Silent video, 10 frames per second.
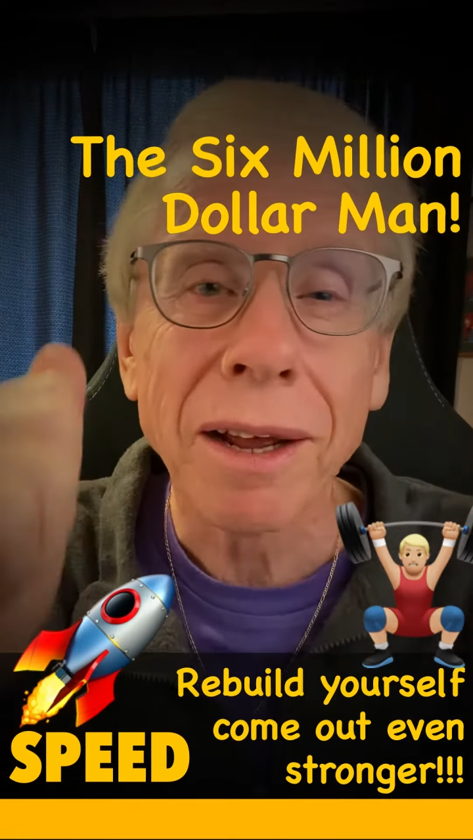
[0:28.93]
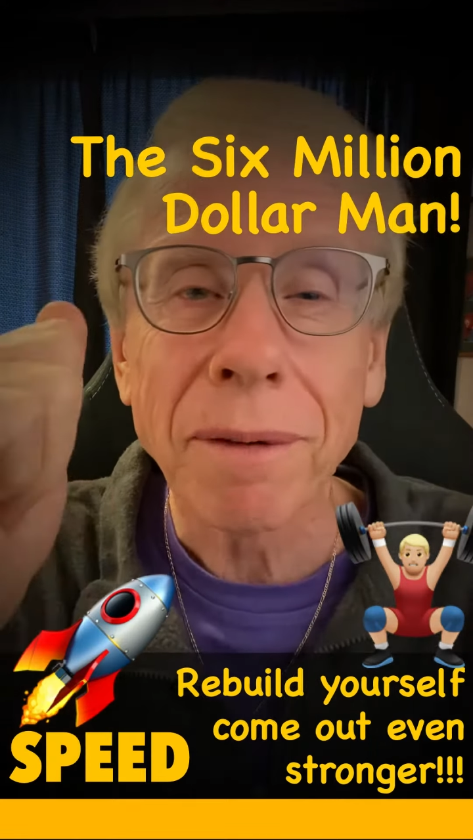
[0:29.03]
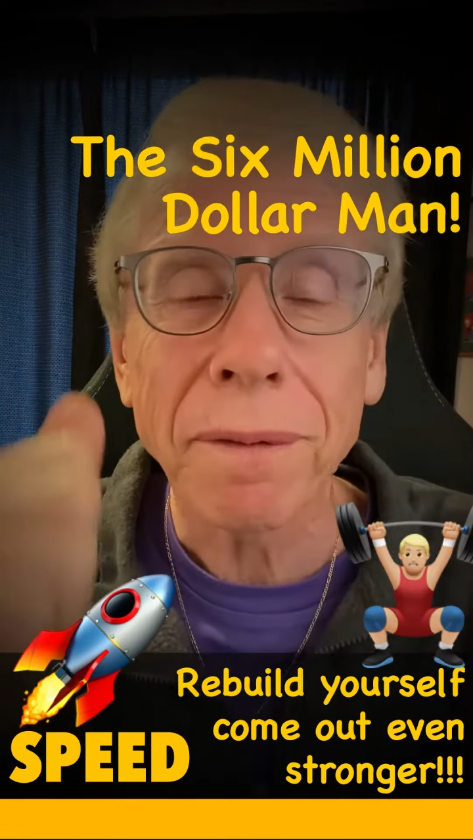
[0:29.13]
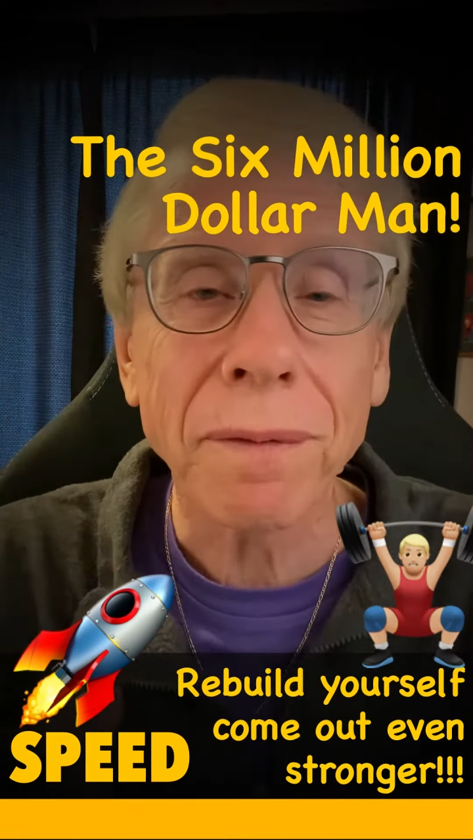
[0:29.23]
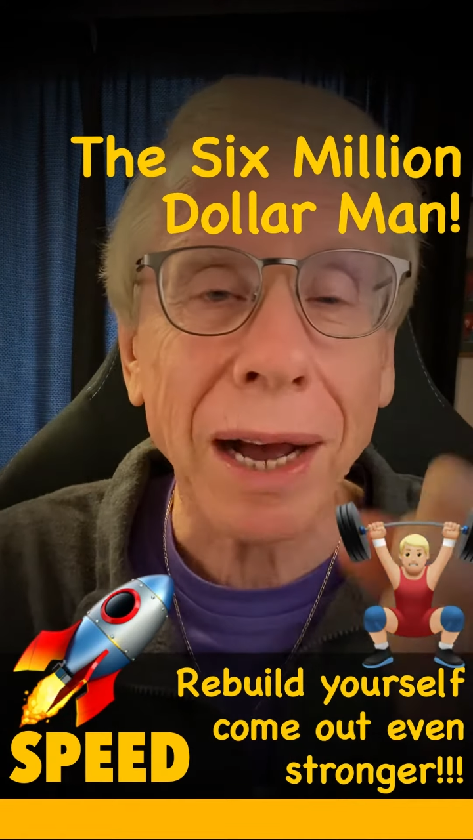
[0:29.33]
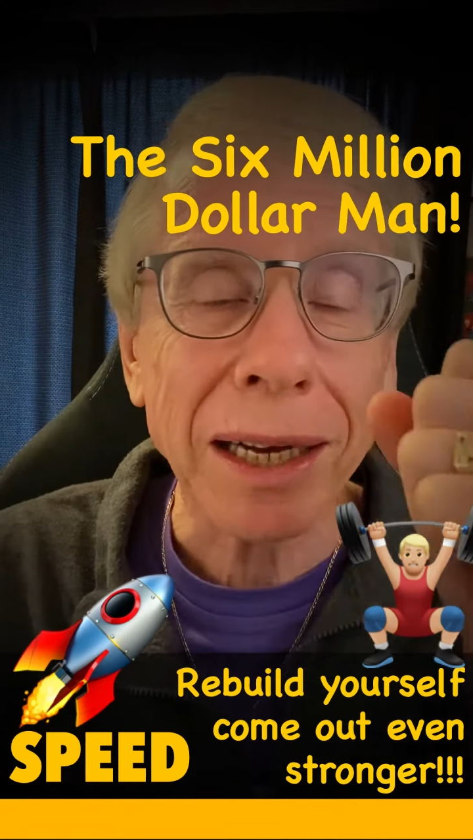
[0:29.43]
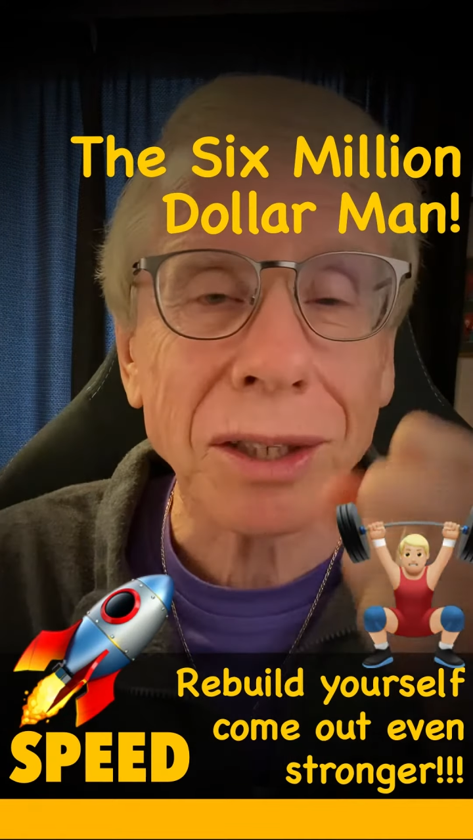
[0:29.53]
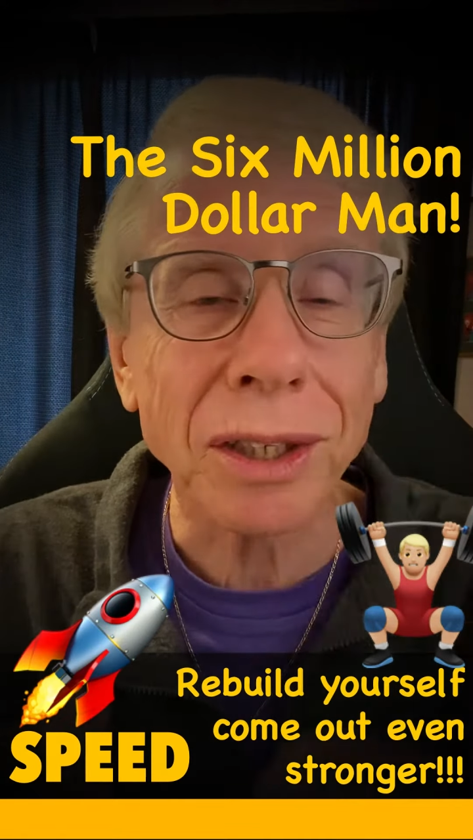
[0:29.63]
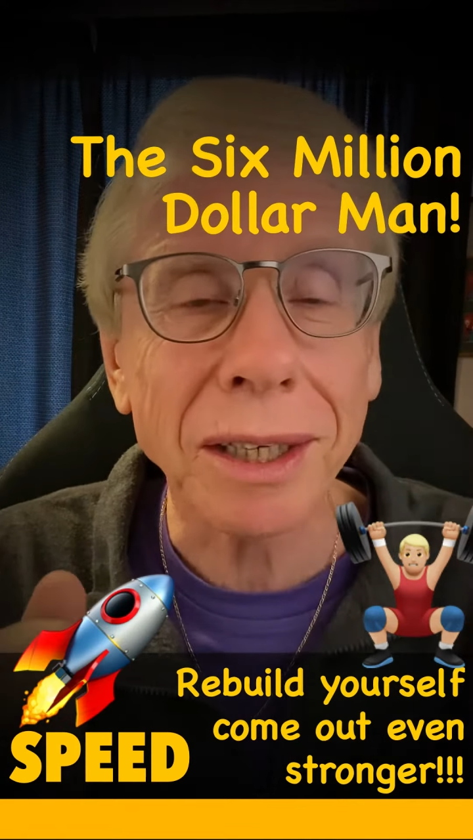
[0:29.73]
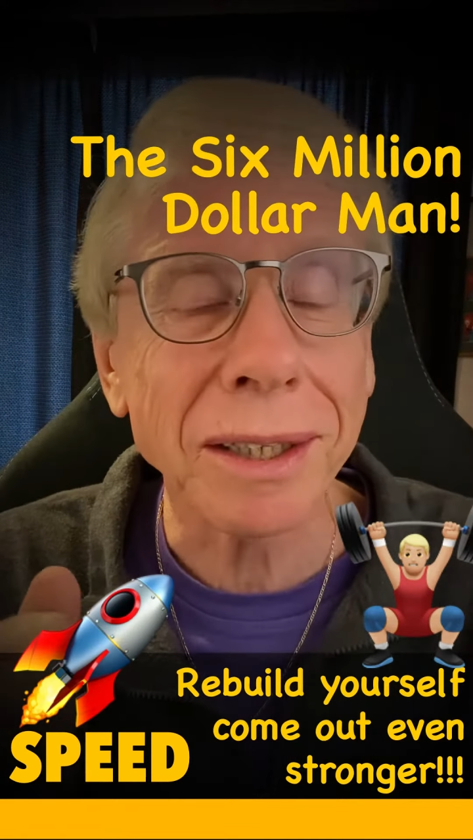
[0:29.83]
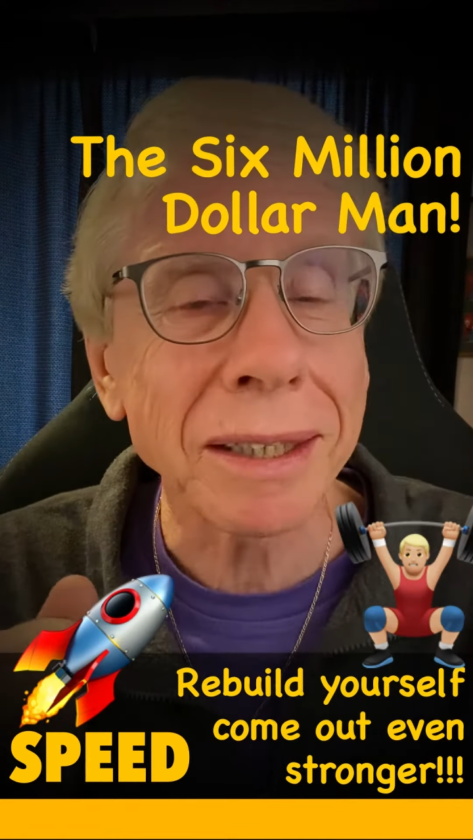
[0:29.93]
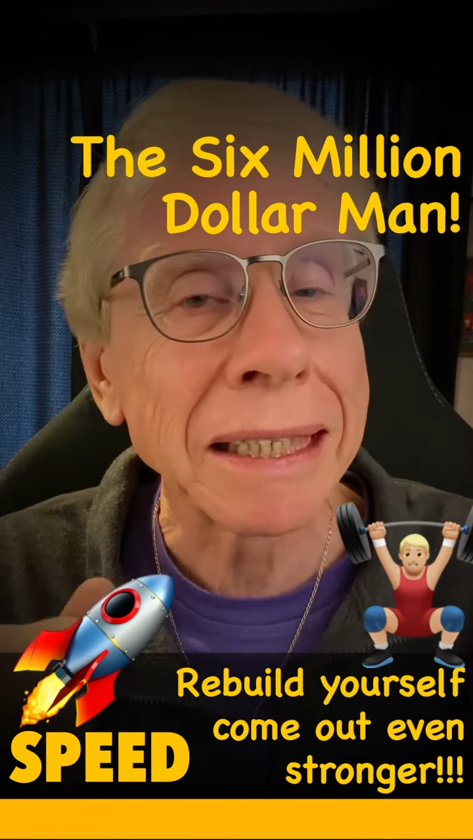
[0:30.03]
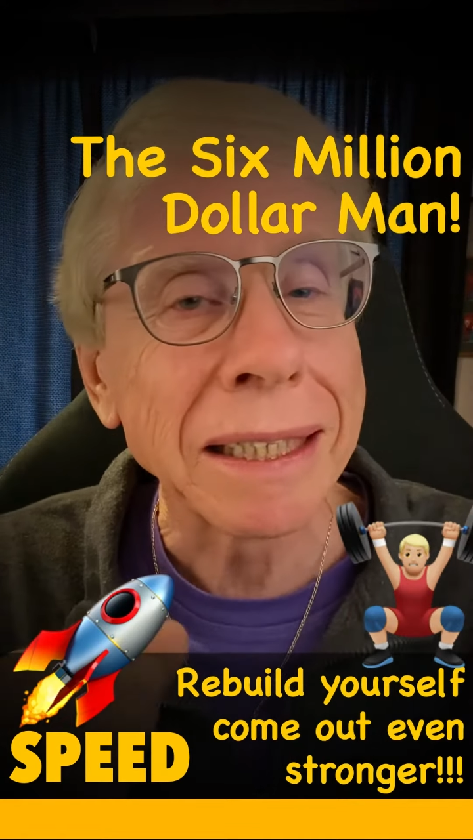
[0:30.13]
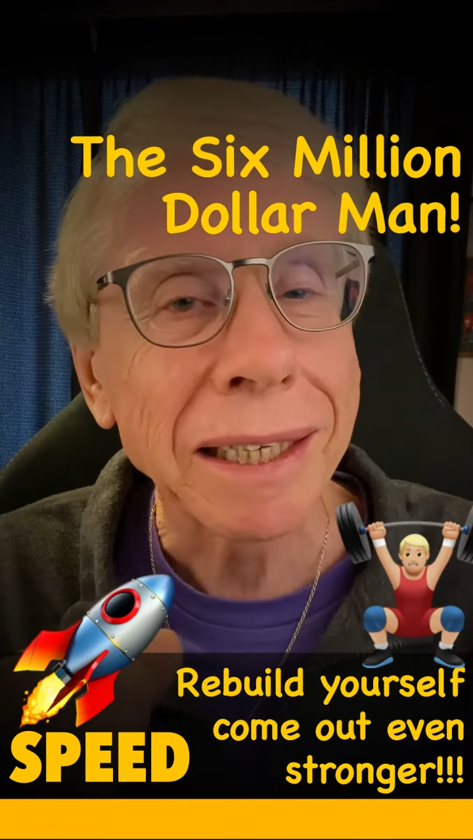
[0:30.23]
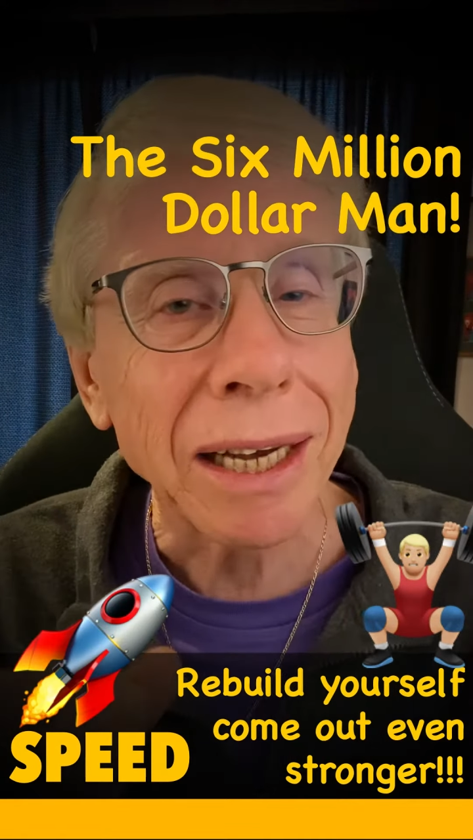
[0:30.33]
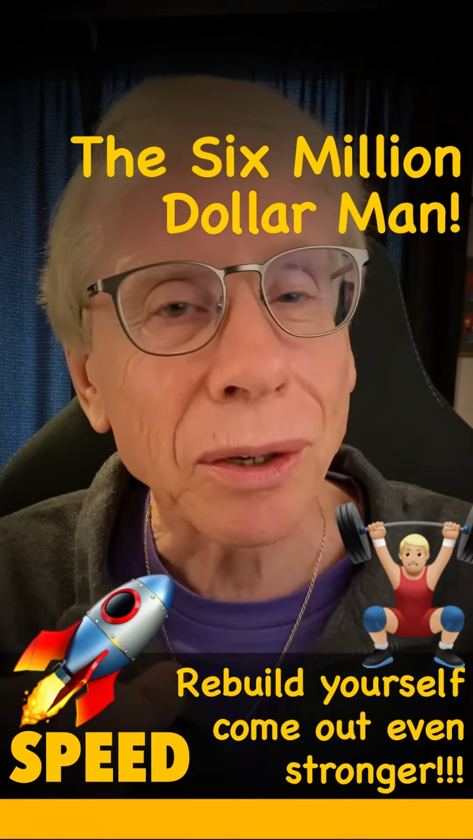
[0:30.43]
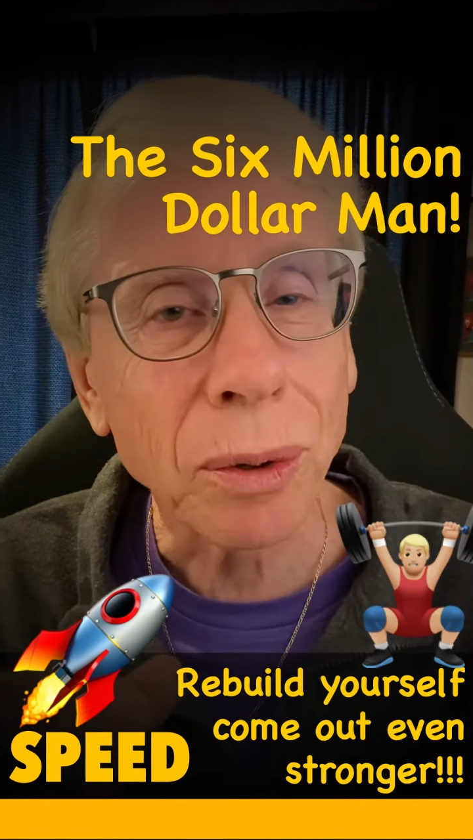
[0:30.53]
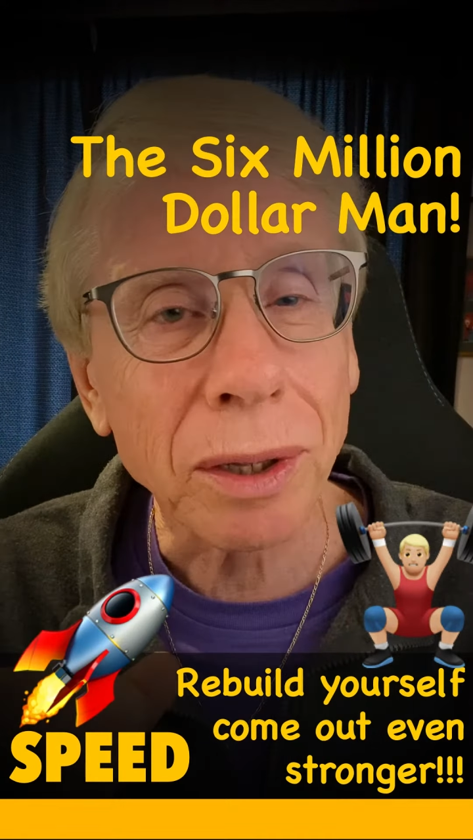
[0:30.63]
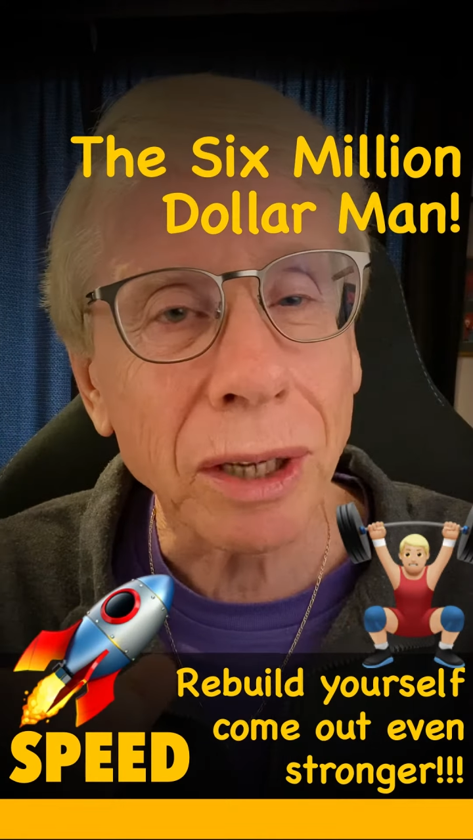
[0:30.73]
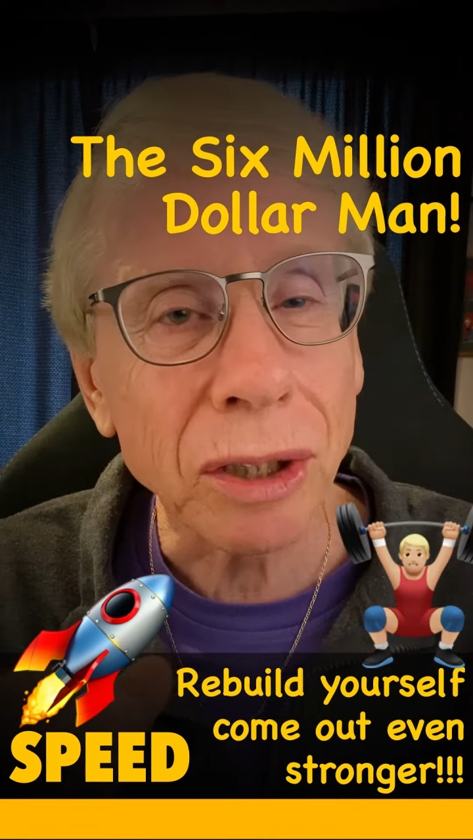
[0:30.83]
faster and all
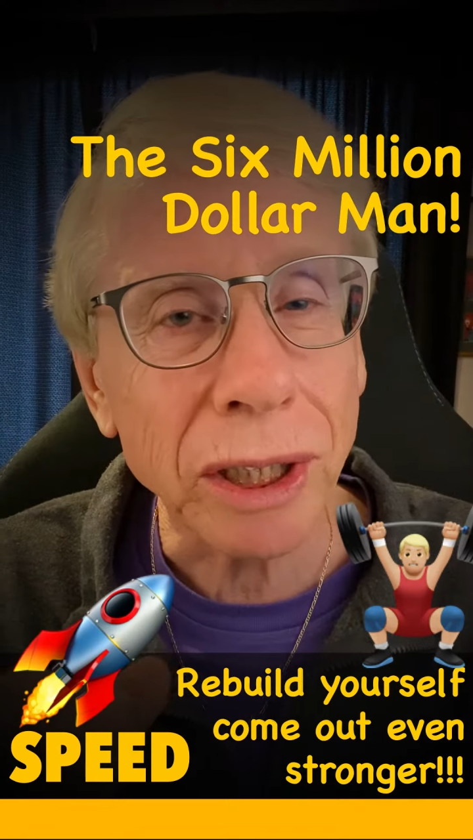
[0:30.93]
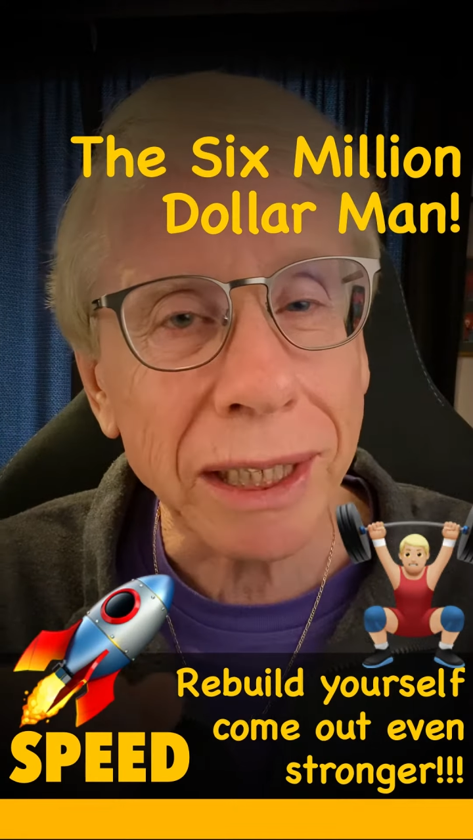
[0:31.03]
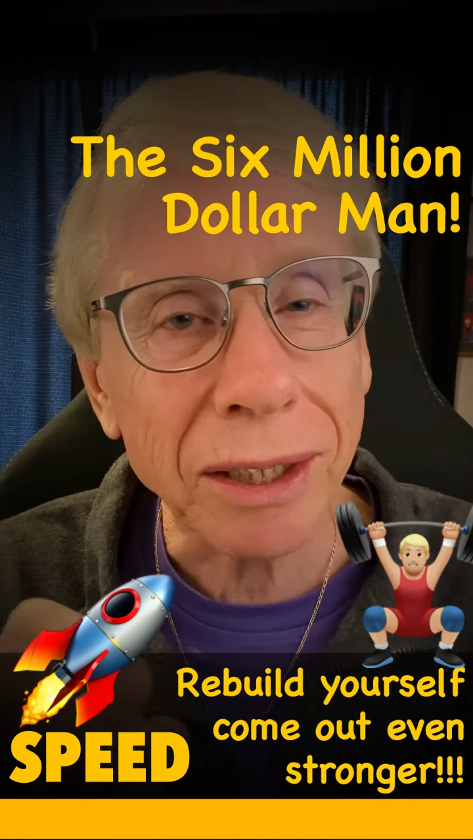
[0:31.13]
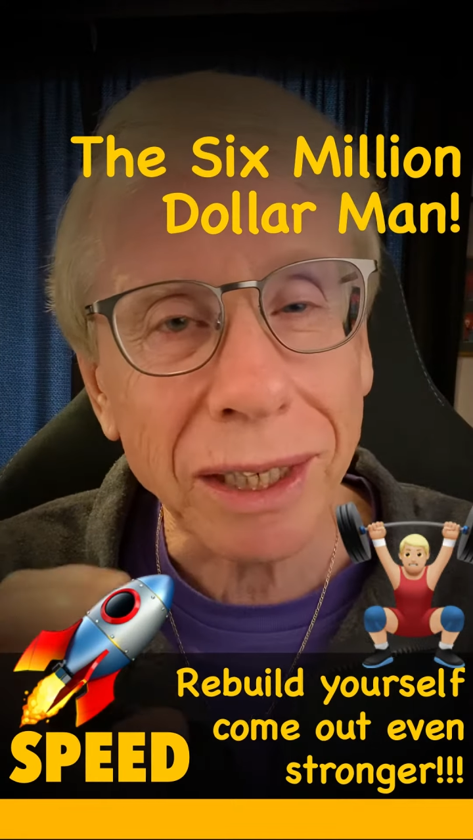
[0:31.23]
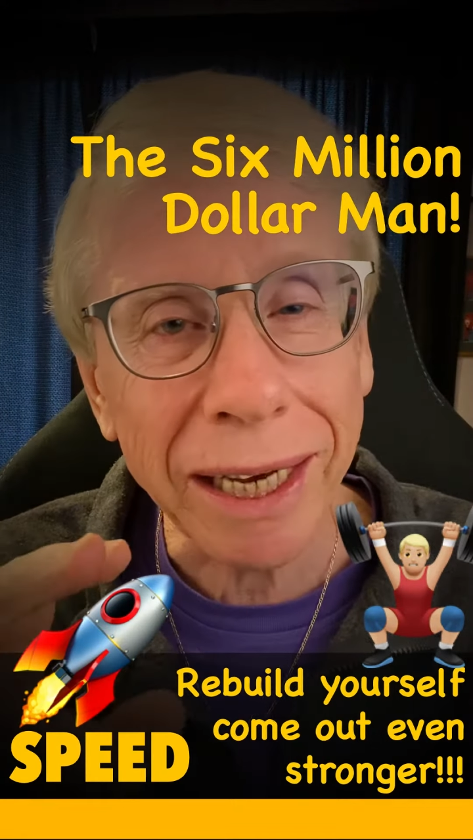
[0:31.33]
of those things.